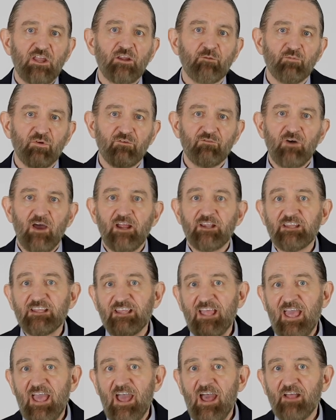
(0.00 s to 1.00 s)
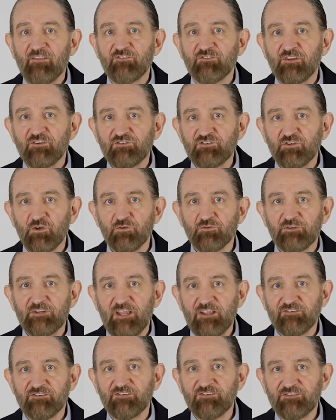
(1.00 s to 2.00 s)
in providing ads to children
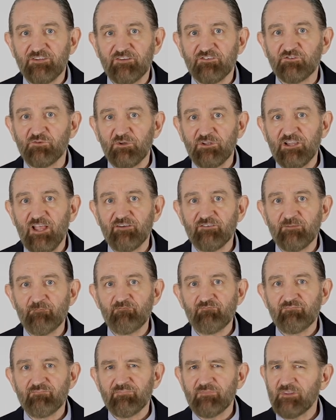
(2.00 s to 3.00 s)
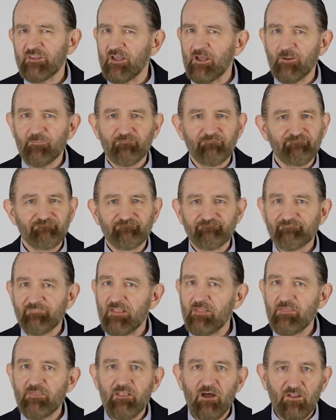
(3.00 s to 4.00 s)
ages 6 to 11. Yeah,
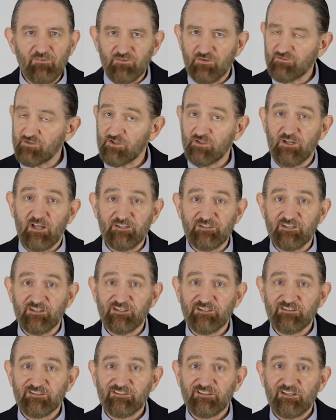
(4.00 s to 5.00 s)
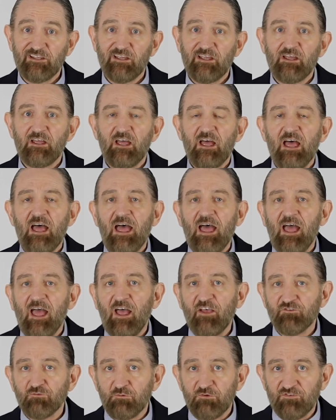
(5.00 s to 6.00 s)
not such a good idea.
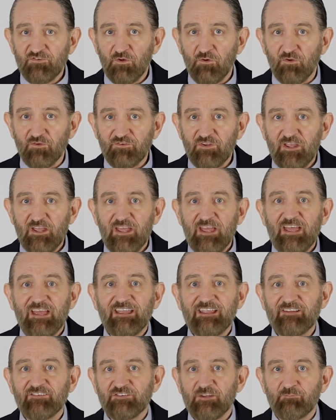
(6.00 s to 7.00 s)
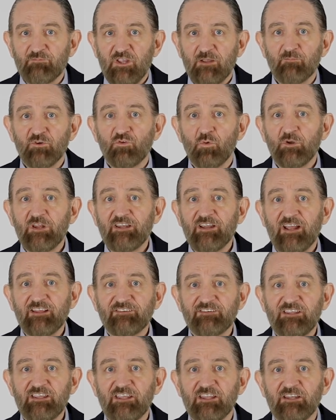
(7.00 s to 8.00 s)
As a result, in September
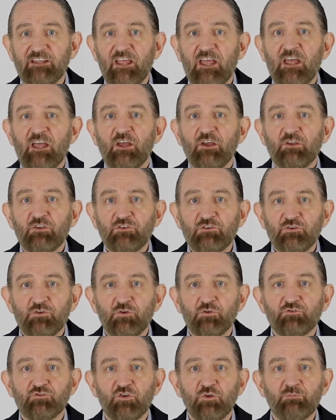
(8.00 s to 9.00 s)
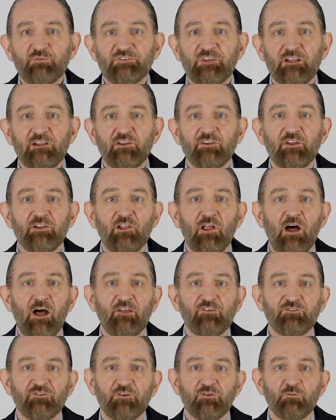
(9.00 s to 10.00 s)
2019, YouTube settled a
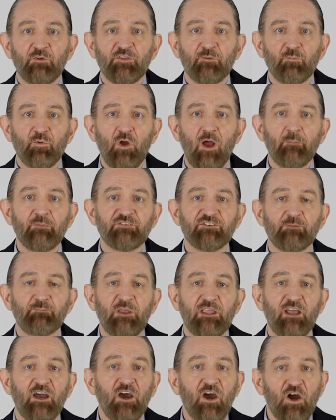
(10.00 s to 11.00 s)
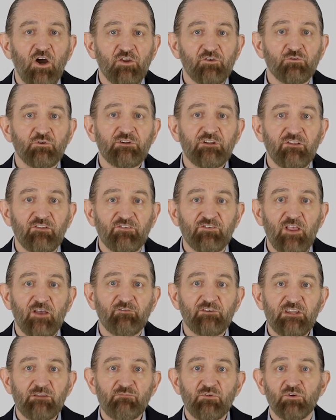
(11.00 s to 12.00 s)
lawsuit with a promise to pay
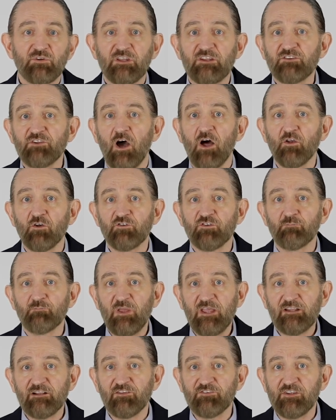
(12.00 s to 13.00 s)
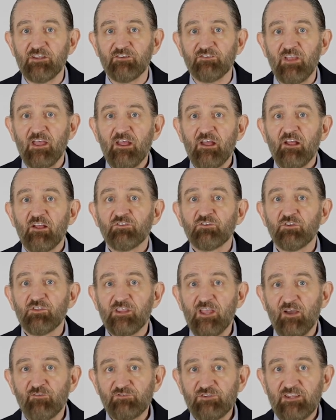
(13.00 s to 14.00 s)
$170 million in penalties to
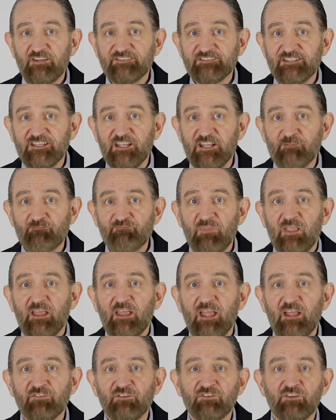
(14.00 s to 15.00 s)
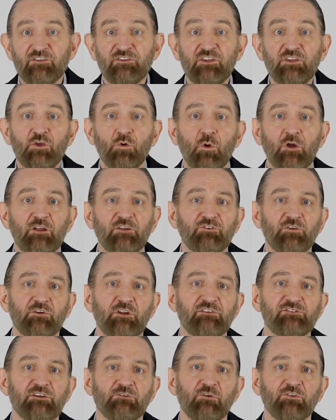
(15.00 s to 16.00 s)
the FTC and to the New York
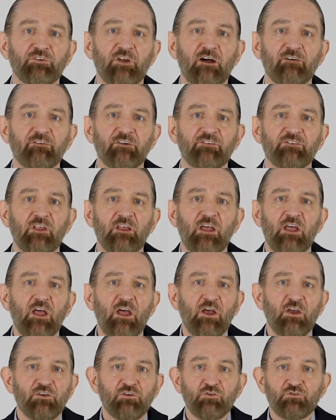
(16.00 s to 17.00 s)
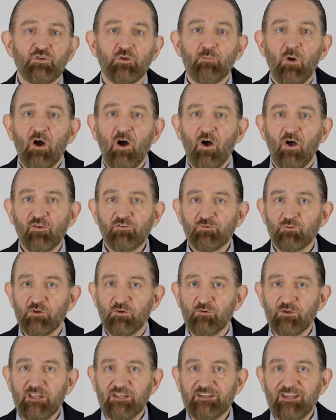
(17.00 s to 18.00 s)
Attorney General's office. YouTube also
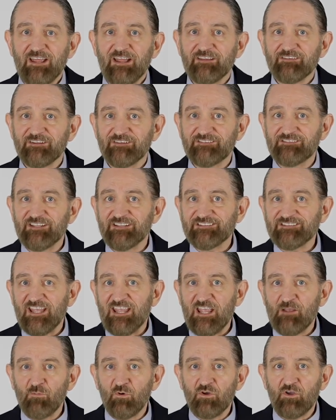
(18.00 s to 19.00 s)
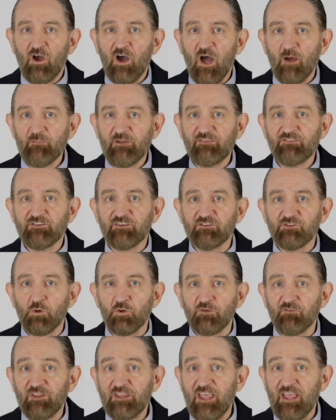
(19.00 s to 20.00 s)
agreed to disable comments and
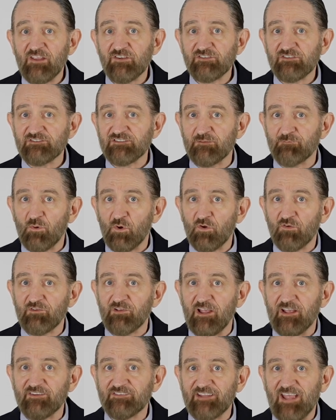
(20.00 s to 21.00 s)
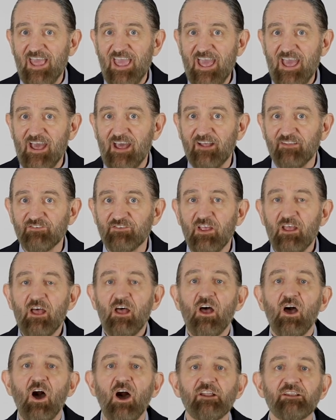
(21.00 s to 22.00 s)
notifications and personalized ads
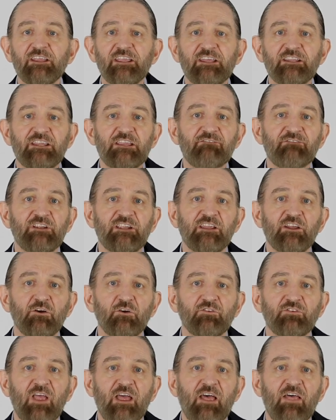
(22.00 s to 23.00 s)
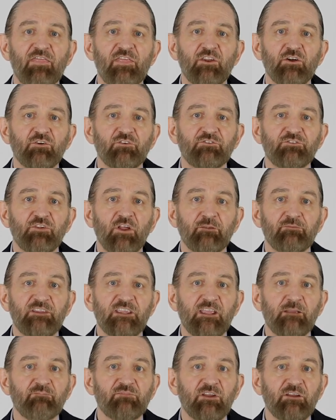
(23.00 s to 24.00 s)
on any videos that are
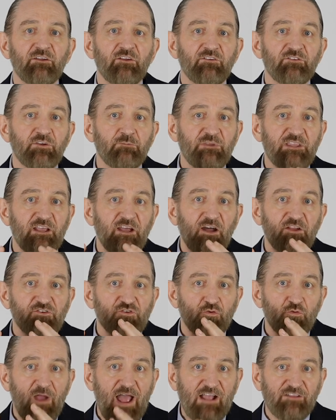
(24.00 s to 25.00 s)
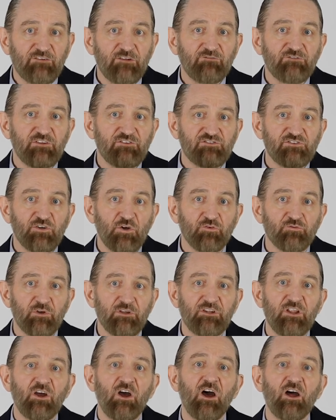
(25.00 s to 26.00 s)
deemed to be attractive to
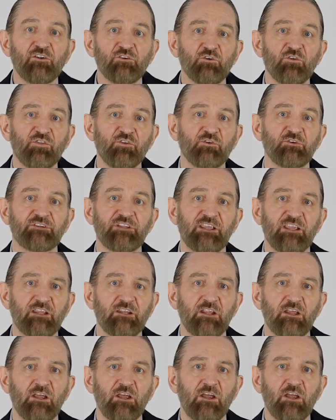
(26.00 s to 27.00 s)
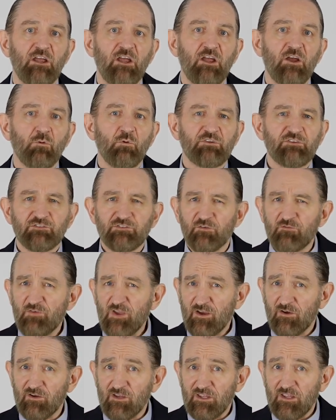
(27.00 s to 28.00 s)
children under 13, which is a
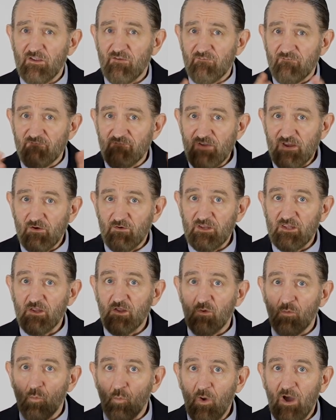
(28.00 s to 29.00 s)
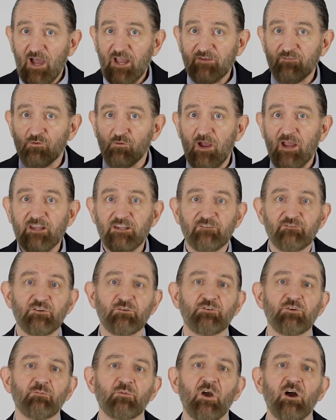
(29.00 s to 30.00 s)
very, very wide variety of
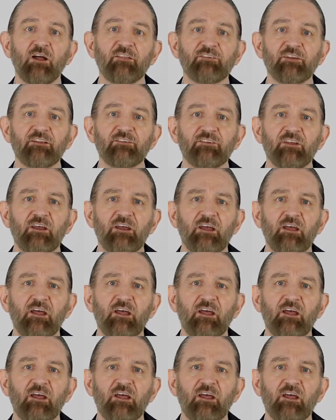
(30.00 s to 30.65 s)
YouTube content.